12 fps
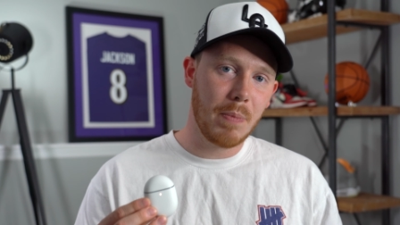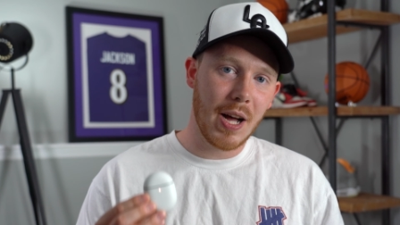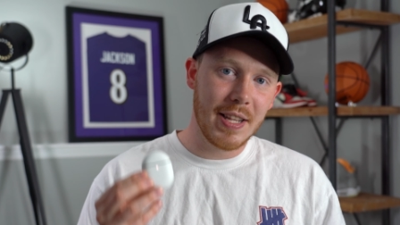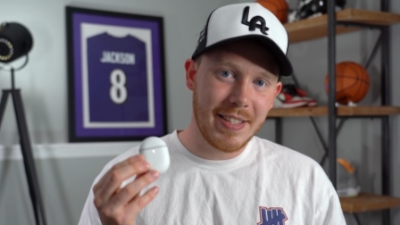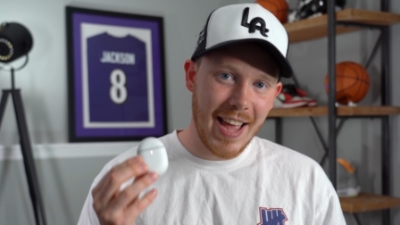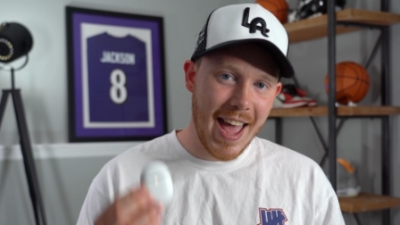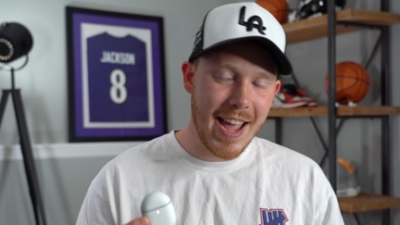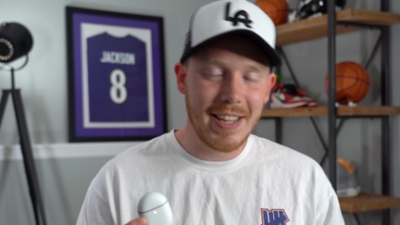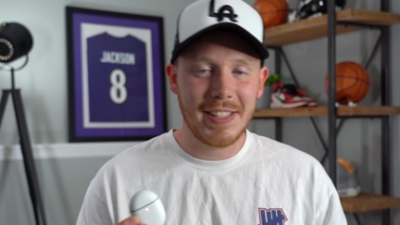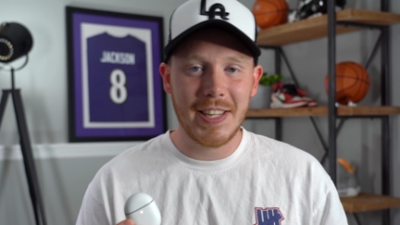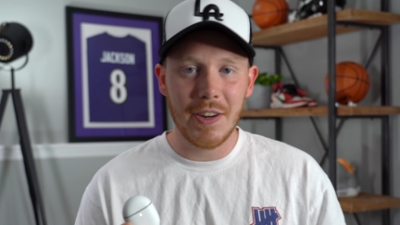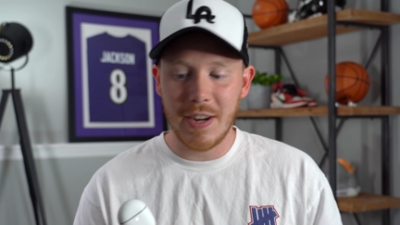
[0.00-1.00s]
Buds A
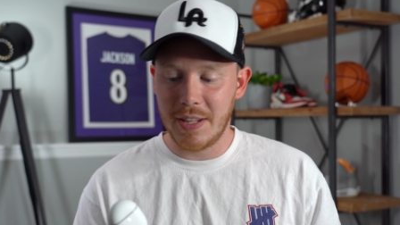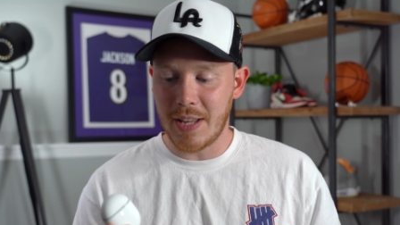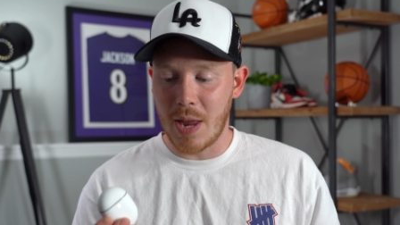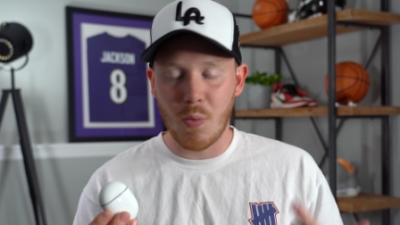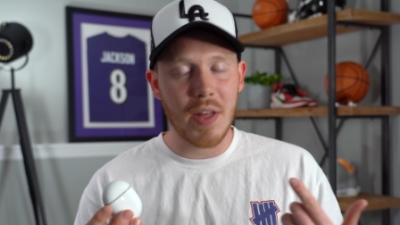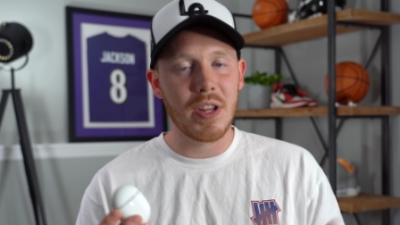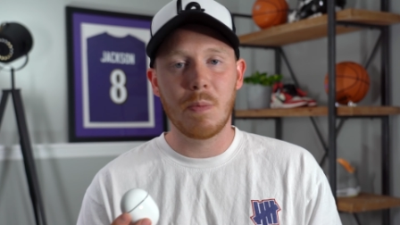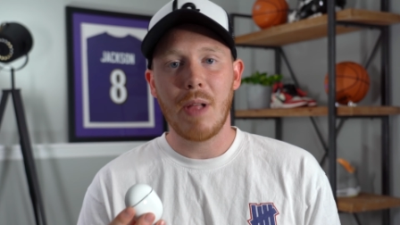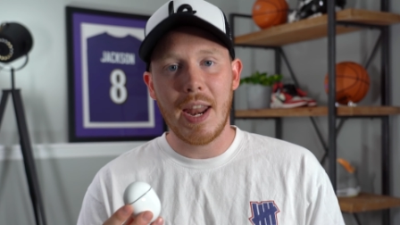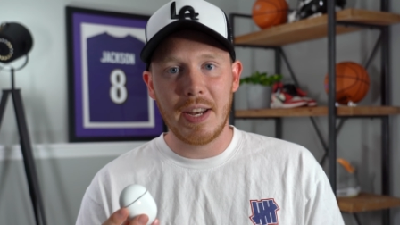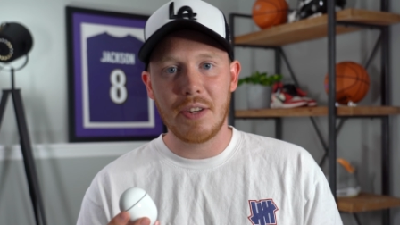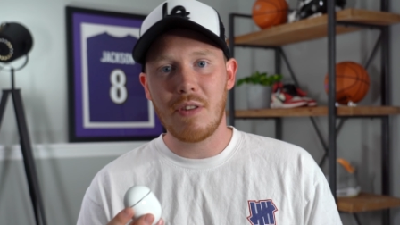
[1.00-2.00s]
series and whether you're
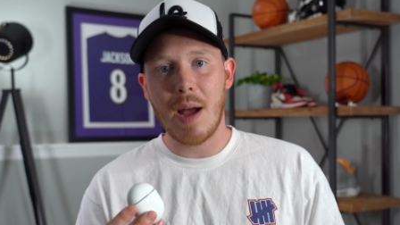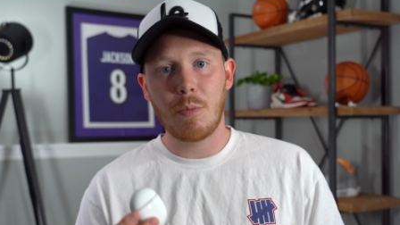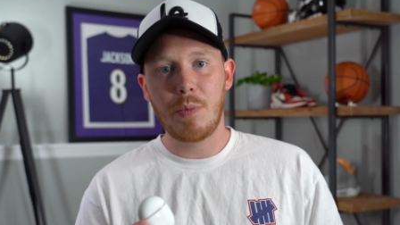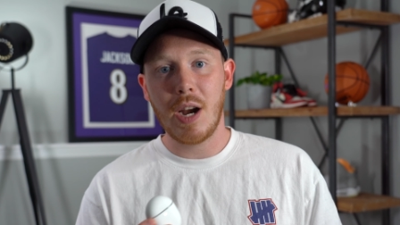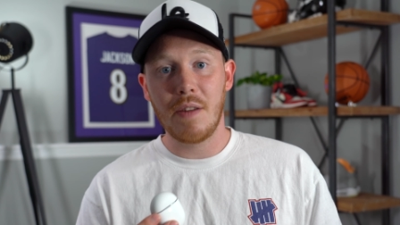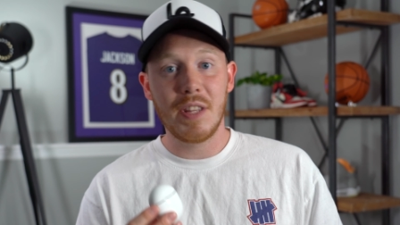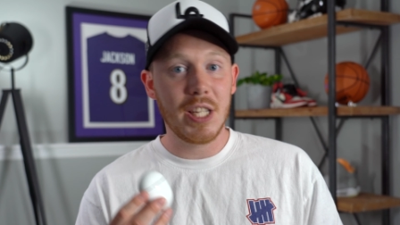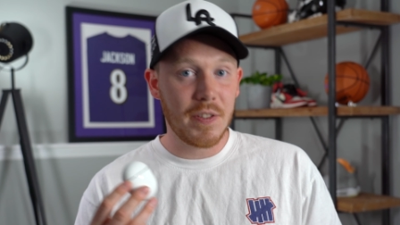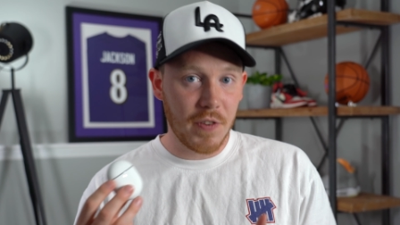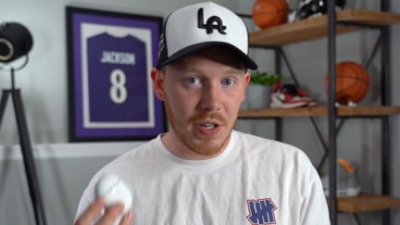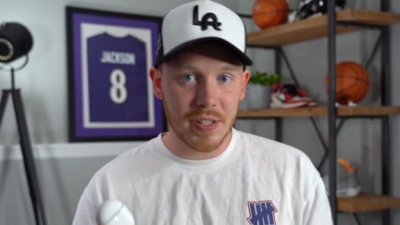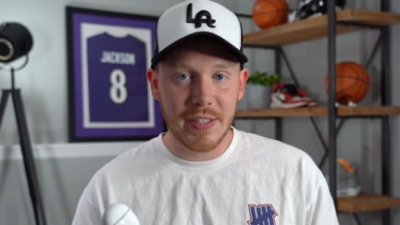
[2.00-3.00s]
planning to grab a pair of these
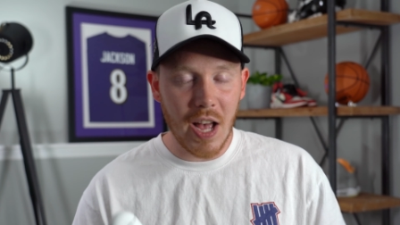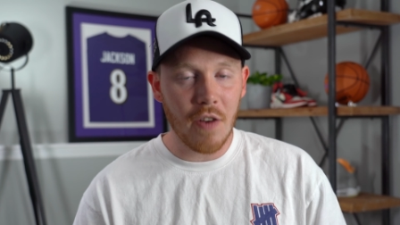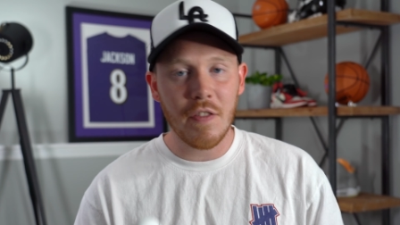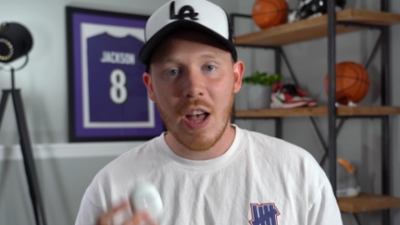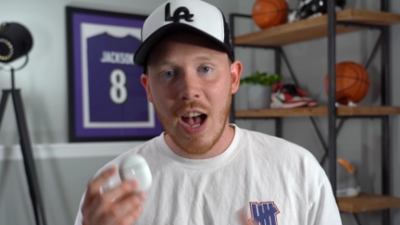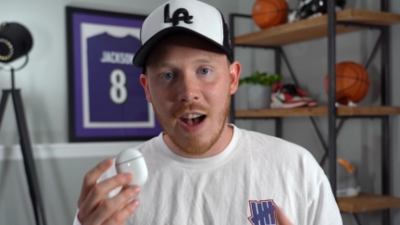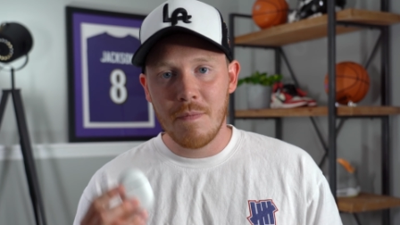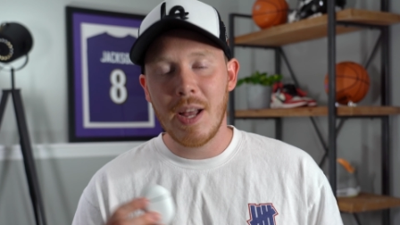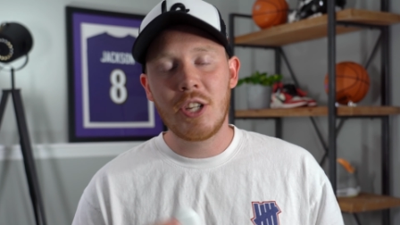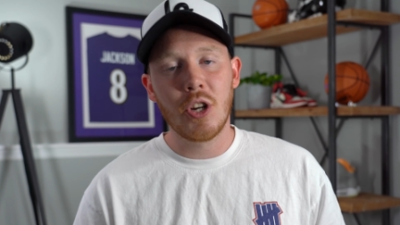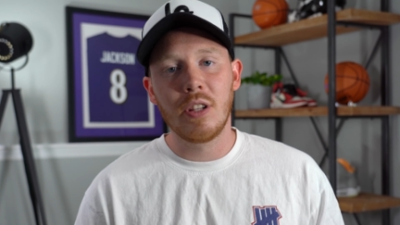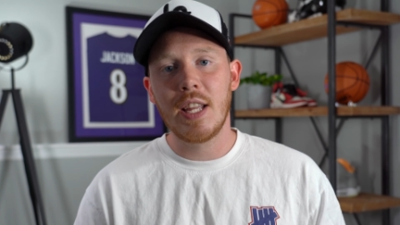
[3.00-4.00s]
for yourself. I've
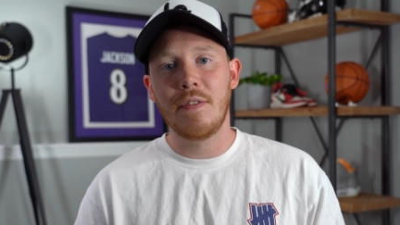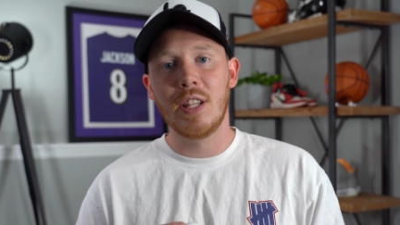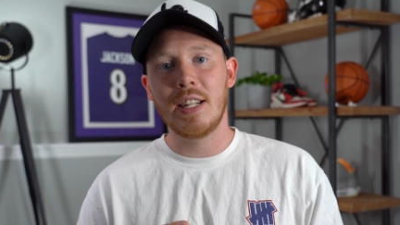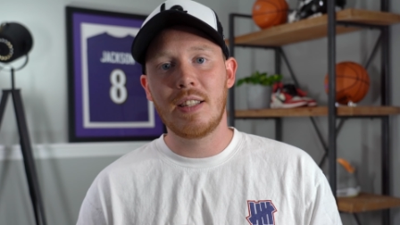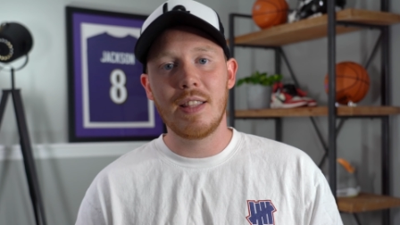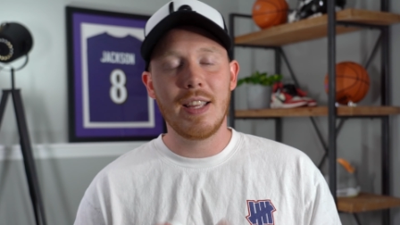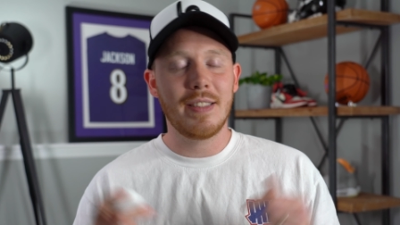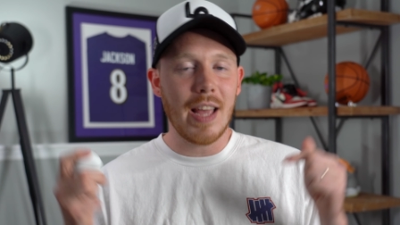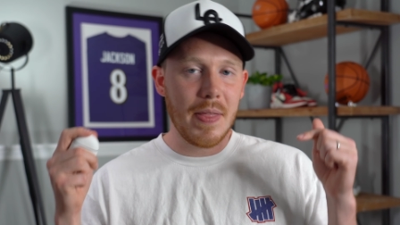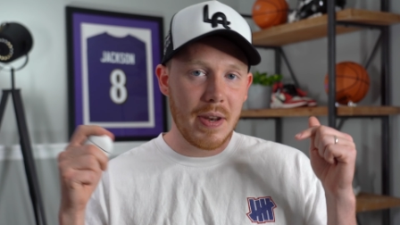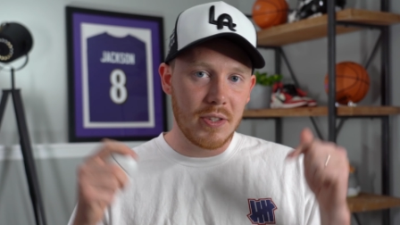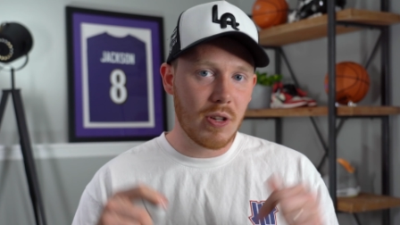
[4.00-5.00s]
made sure to leave a link to these
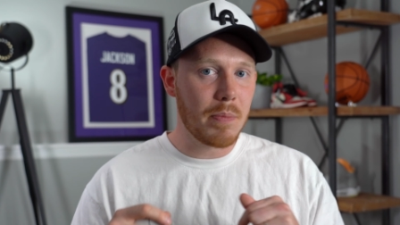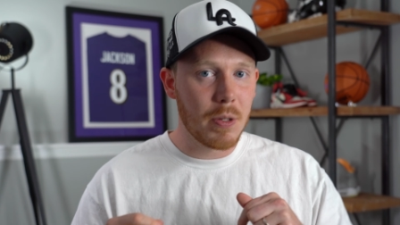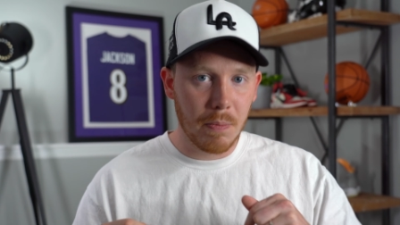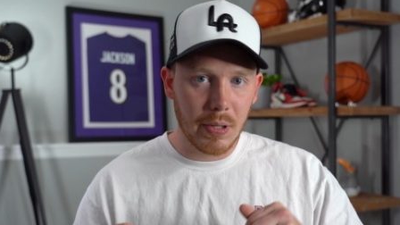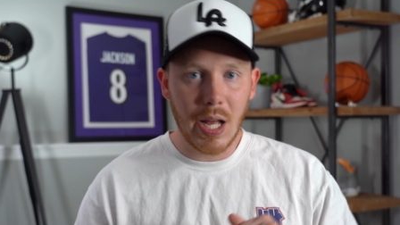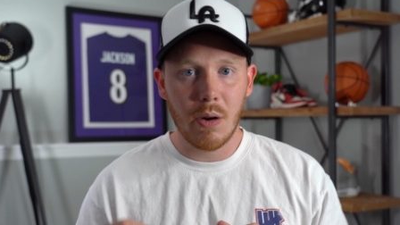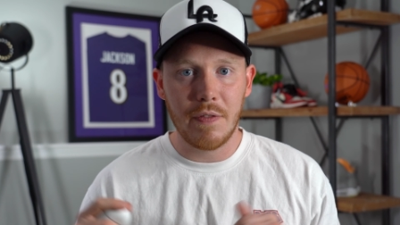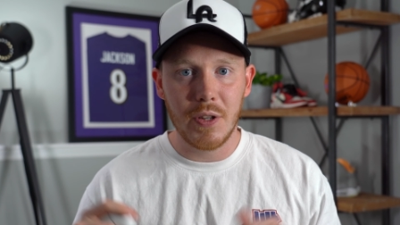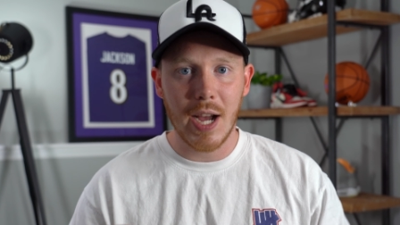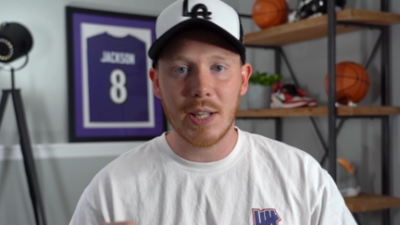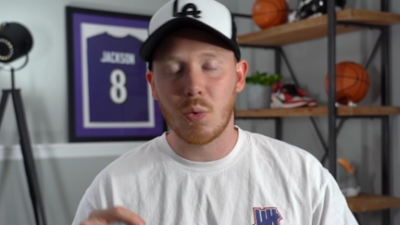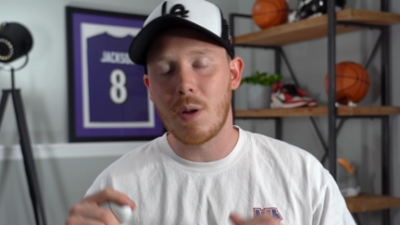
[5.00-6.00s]
in the description below if you
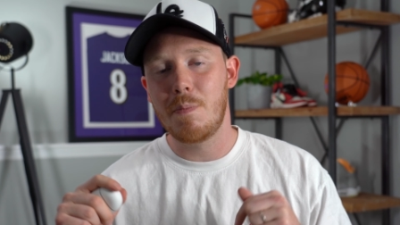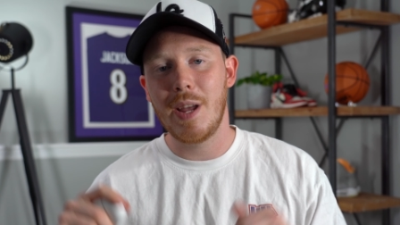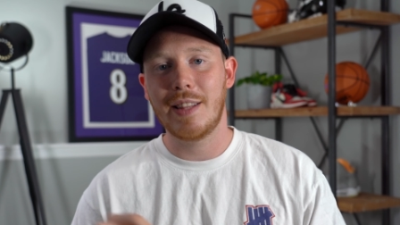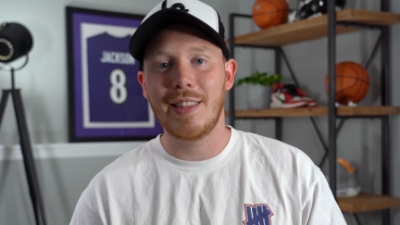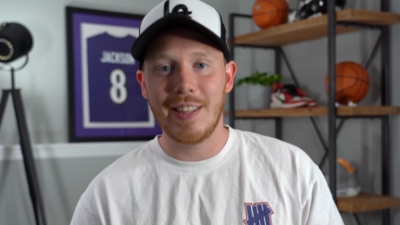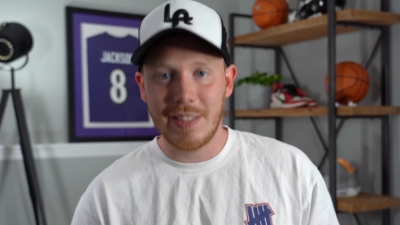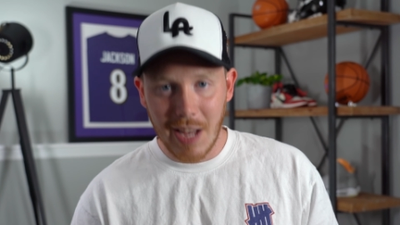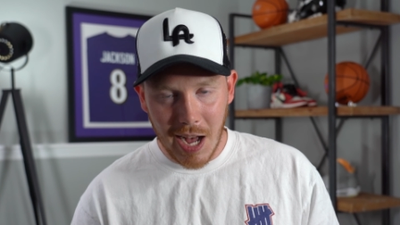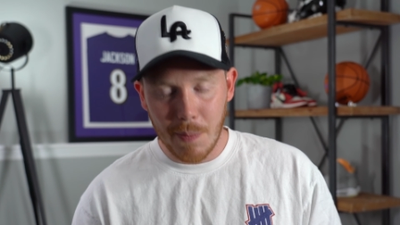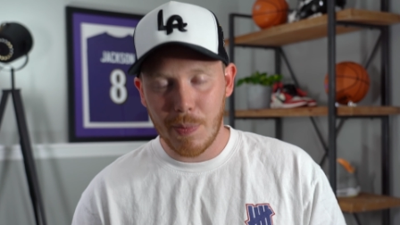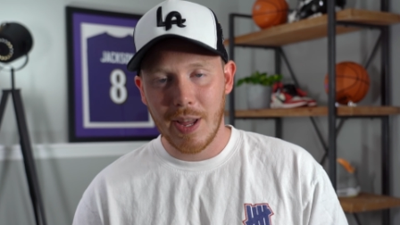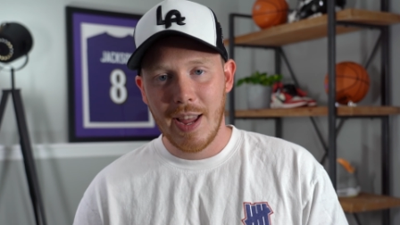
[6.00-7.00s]
guys want to pick these
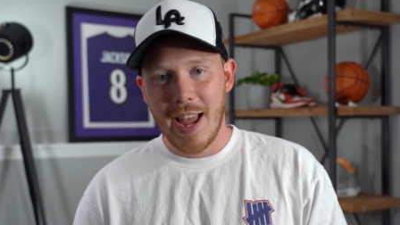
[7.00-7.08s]
up.